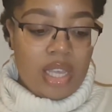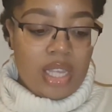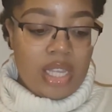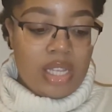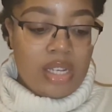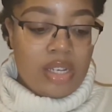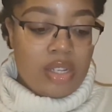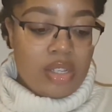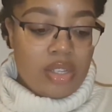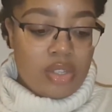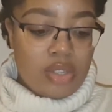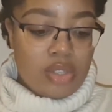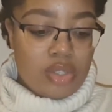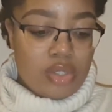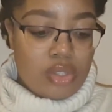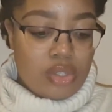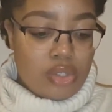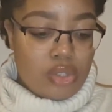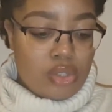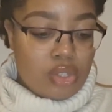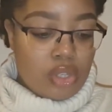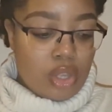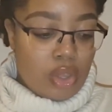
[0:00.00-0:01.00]
it looks
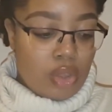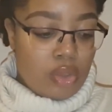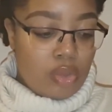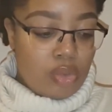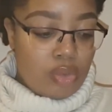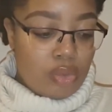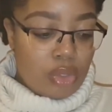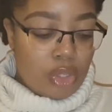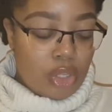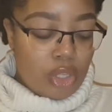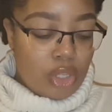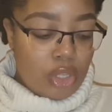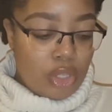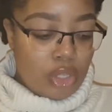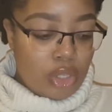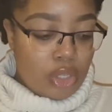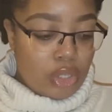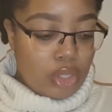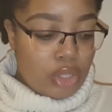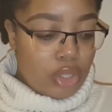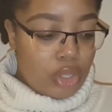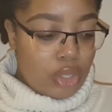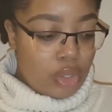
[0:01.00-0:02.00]
so
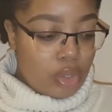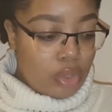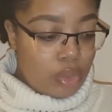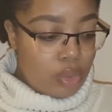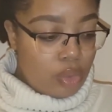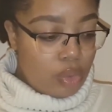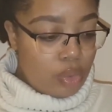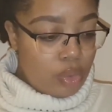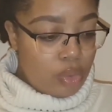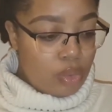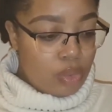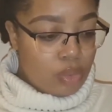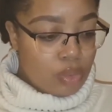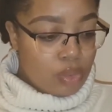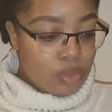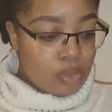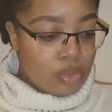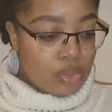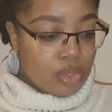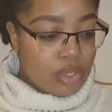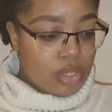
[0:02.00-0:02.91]
cute.